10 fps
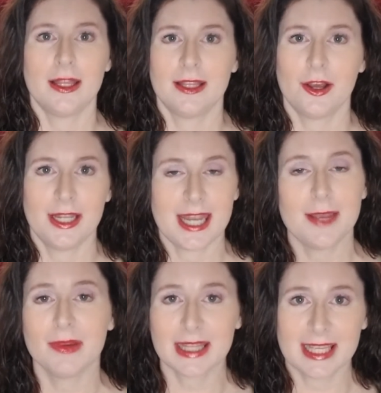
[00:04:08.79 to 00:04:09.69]
The
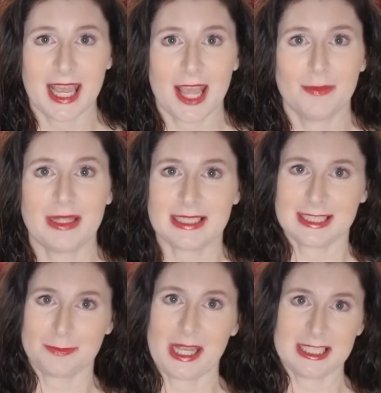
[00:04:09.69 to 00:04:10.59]
name of the game is
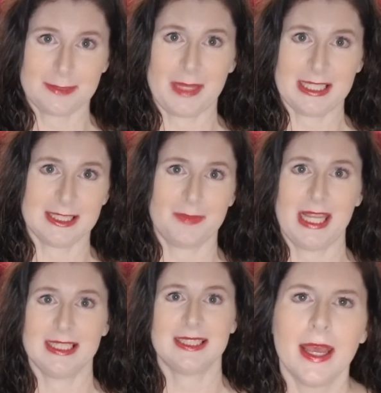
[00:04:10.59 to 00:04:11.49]
space, space,
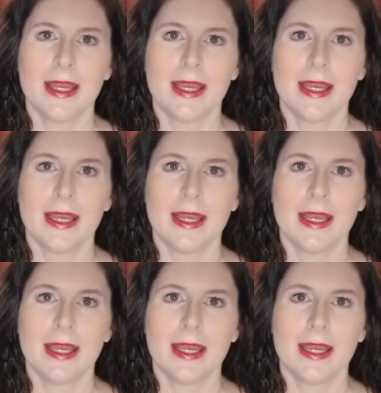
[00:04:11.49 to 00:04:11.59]
space.